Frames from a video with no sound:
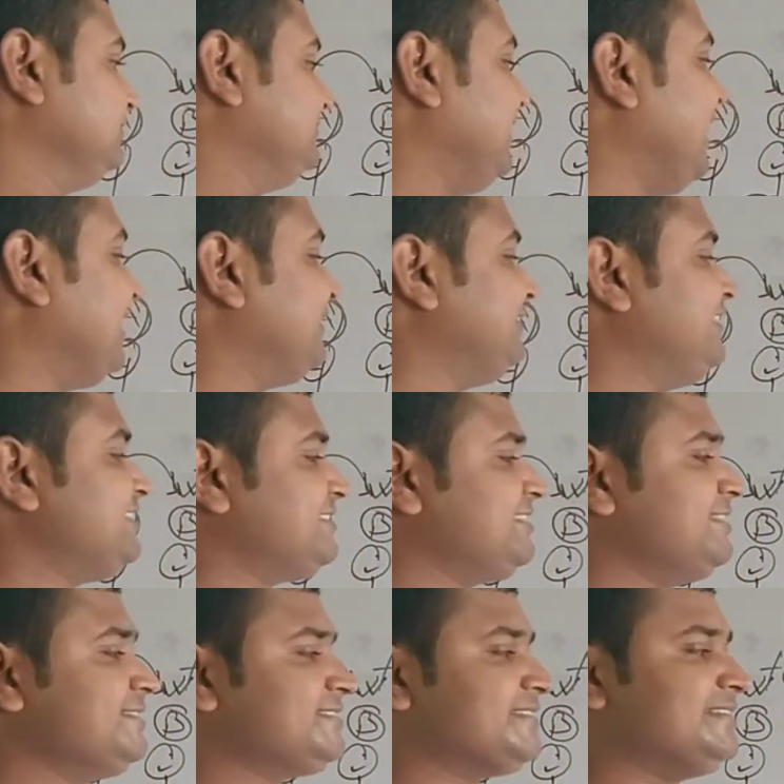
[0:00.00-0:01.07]
they are
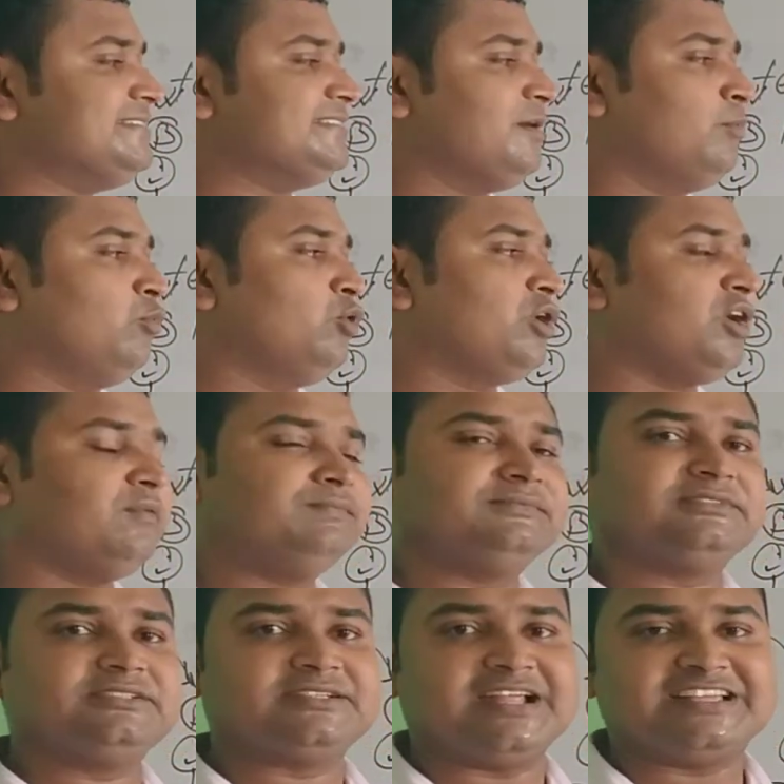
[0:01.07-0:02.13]
distinct in the mode of